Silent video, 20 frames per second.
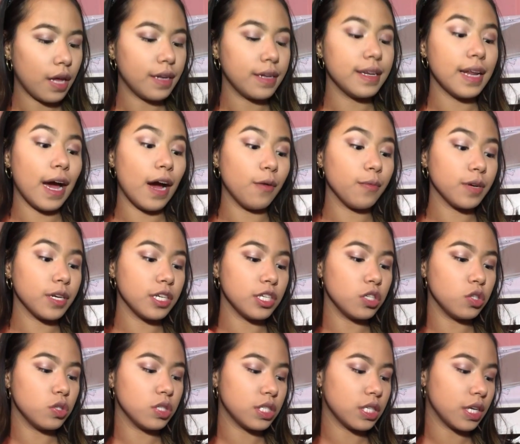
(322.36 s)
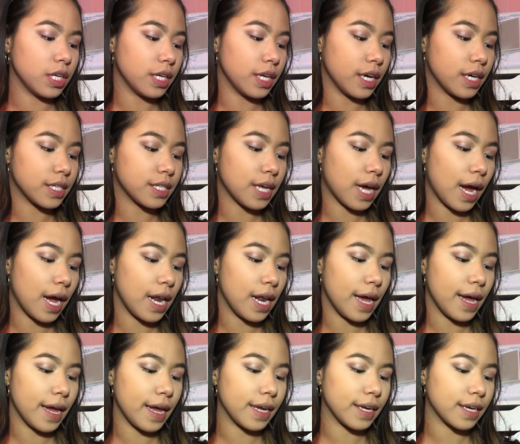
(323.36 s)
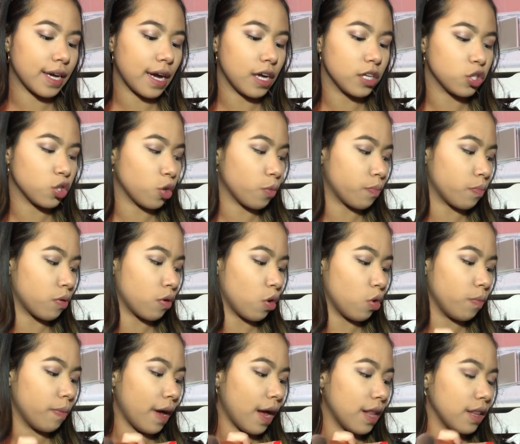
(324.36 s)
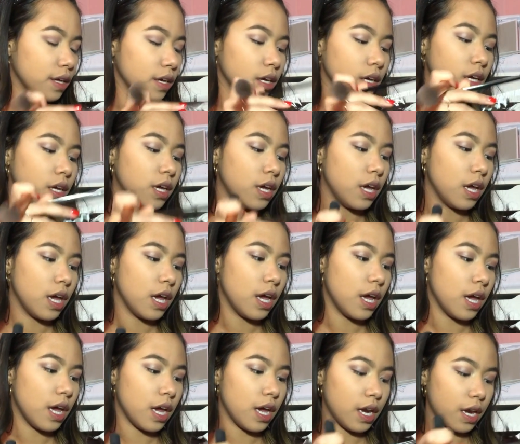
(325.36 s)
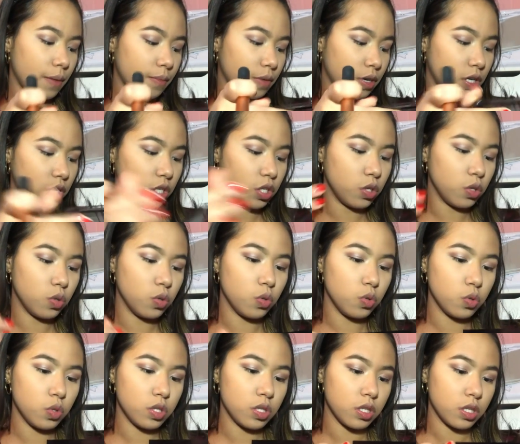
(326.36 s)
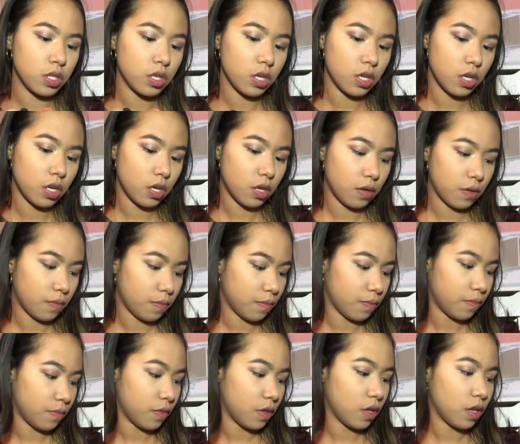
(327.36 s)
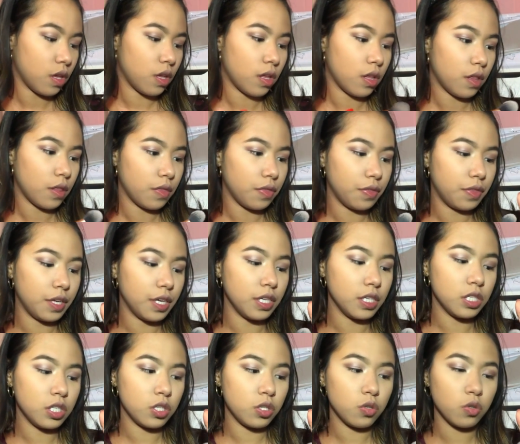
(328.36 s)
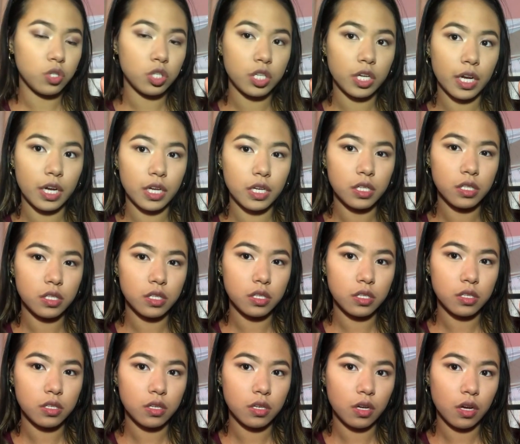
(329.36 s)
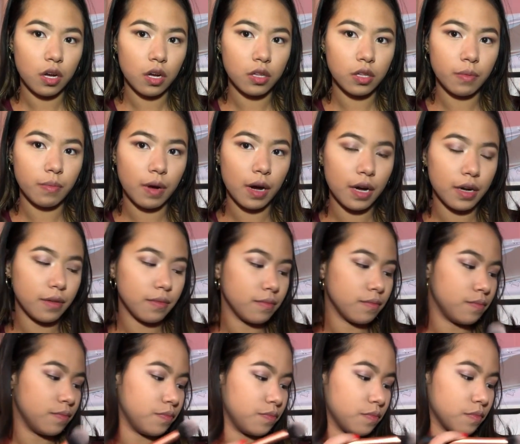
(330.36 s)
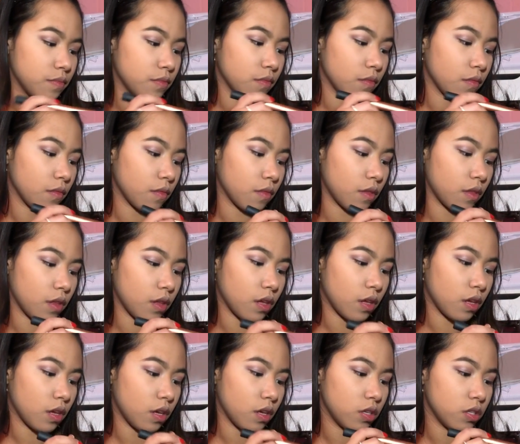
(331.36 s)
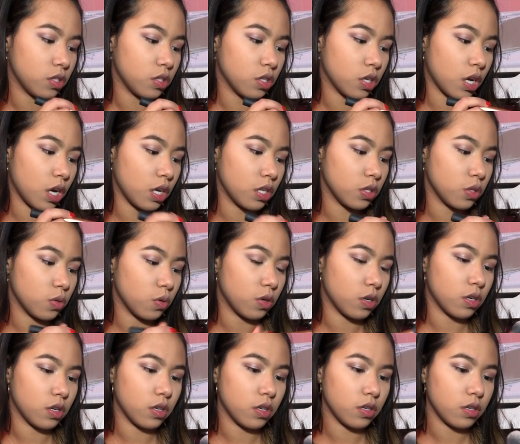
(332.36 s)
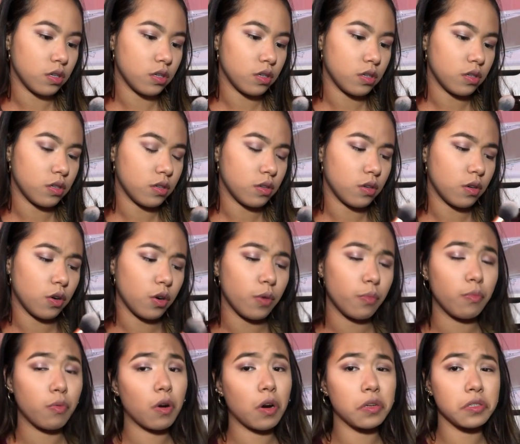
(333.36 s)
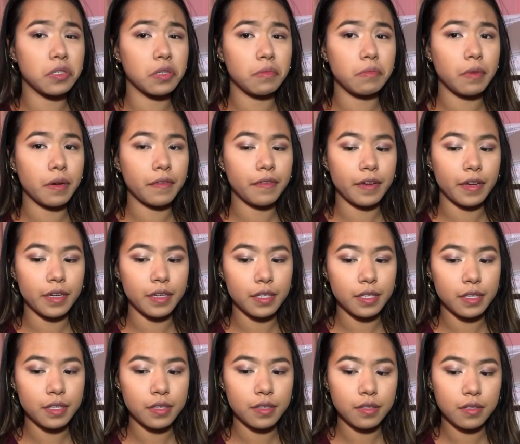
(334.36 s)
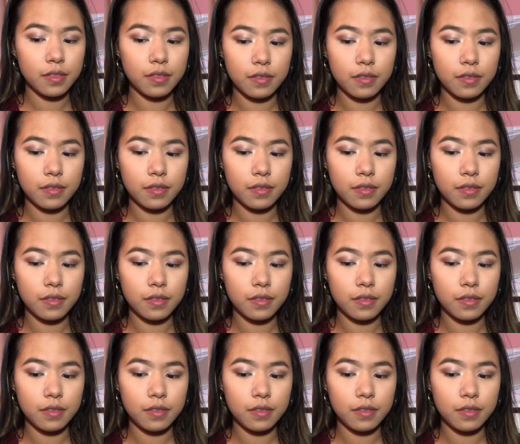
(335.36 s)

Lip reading: Now I'm gonna use the NYX Highlight and Contour Pro palette, and I'm gonna use these two shades on the bottom to contour or bronze up my face.